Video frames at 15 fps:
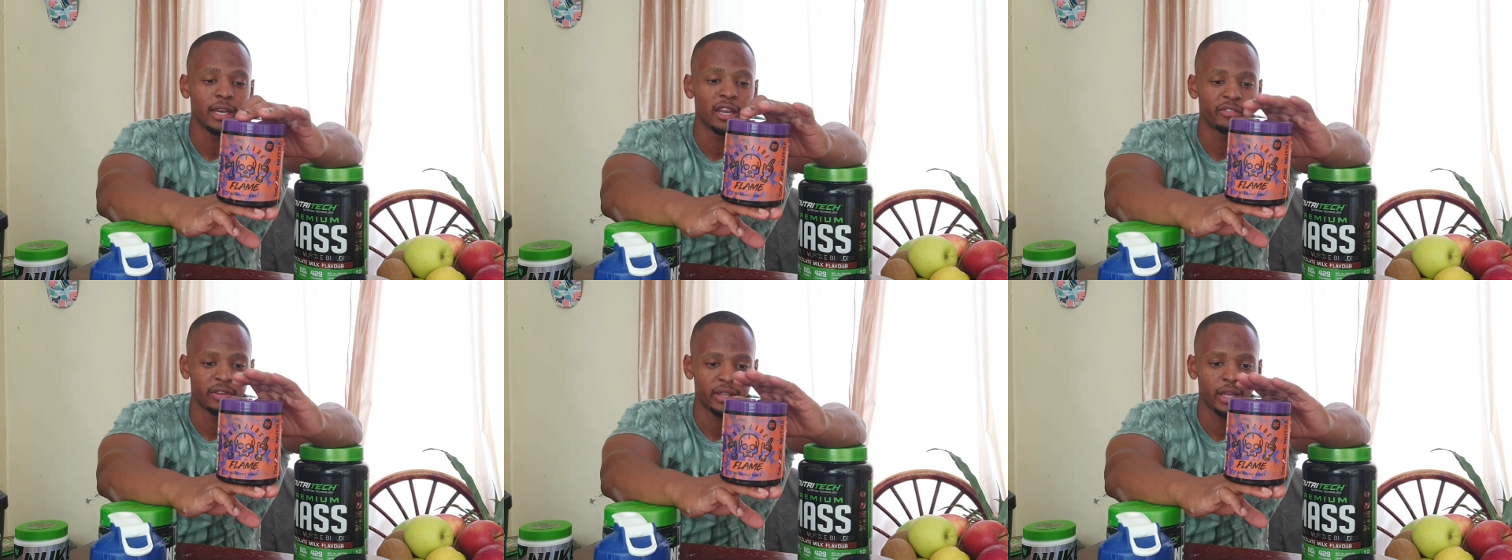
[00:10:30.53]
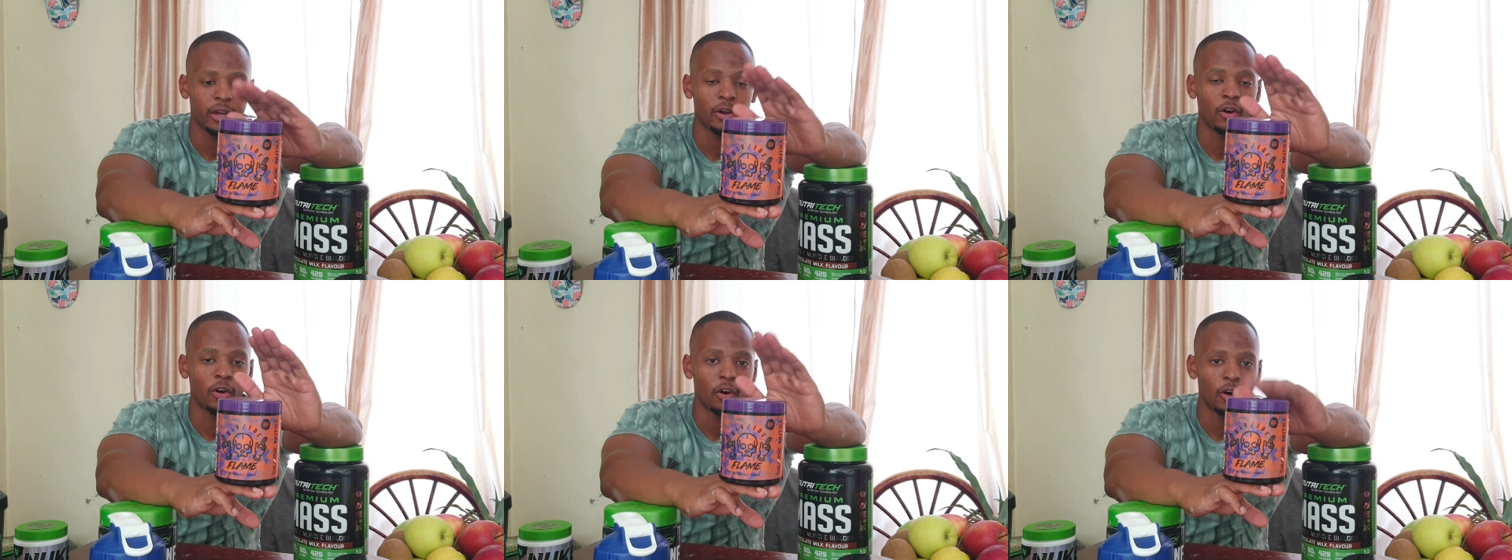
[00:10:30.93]
and if I
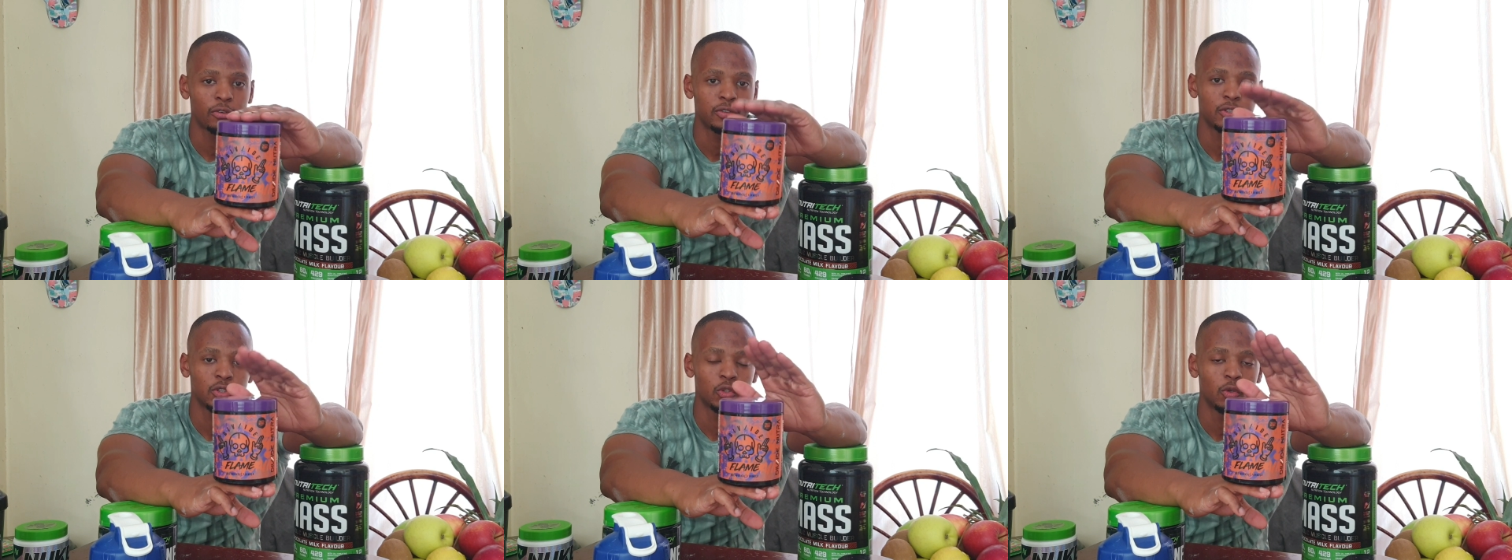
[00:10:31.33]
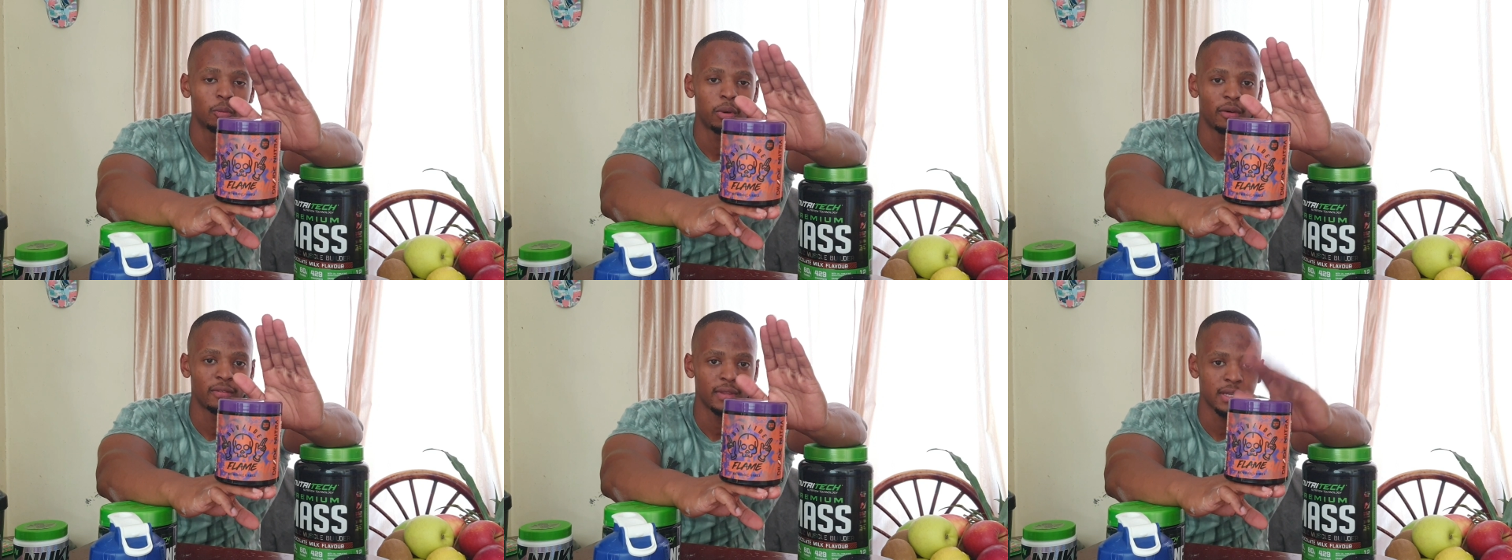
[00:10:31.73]
take a half a
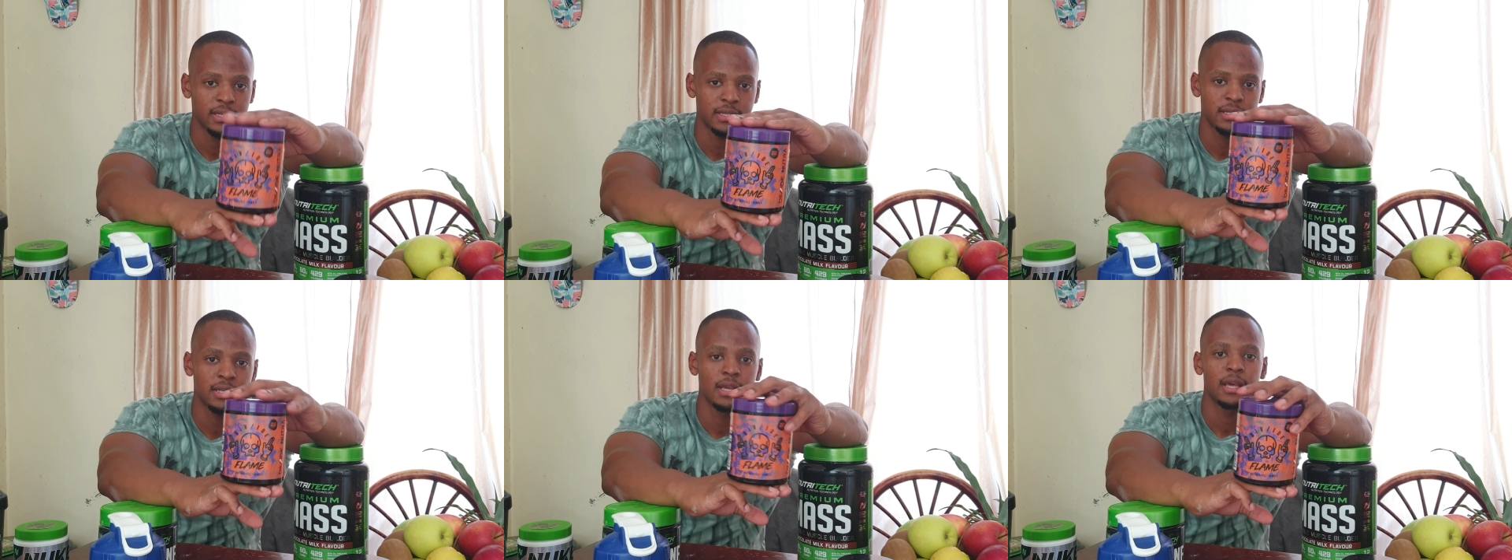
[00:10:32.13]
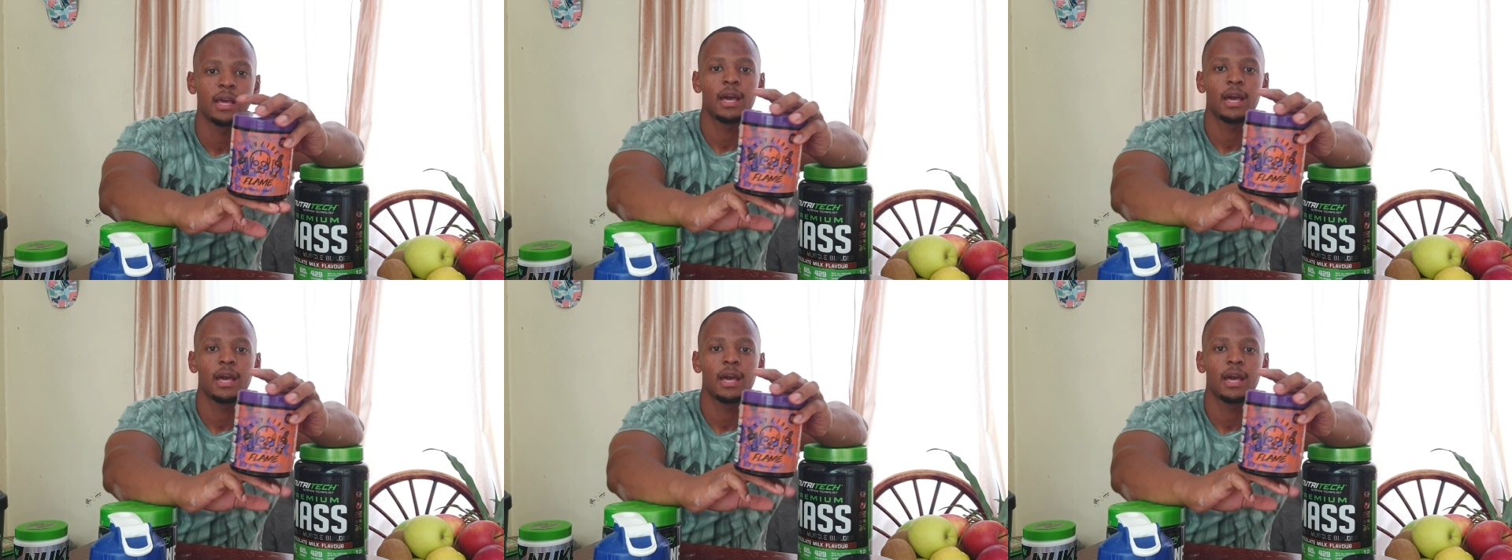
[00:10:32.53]
scoop of this,